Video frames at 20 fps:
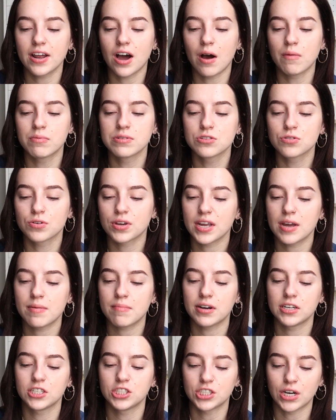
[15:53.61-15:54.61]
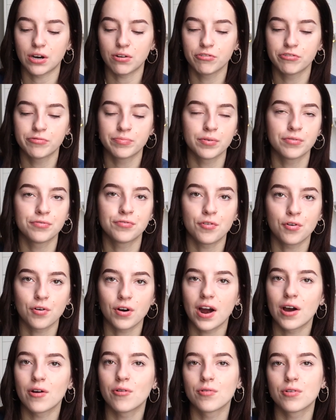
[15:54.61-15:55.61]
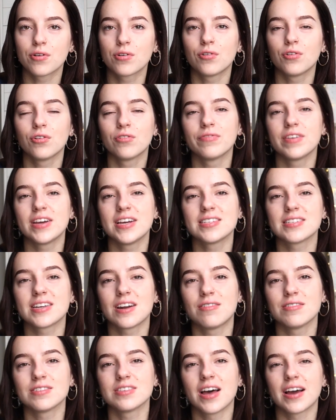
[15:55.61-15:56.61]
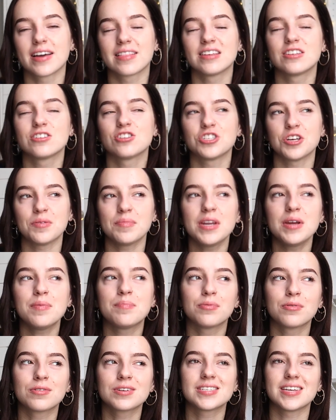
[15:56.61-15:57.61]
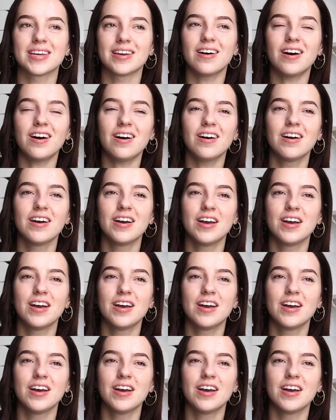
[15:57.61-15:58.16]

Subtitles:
I was looking at my shelf before I ordered all of these and I was like, there's so many books here,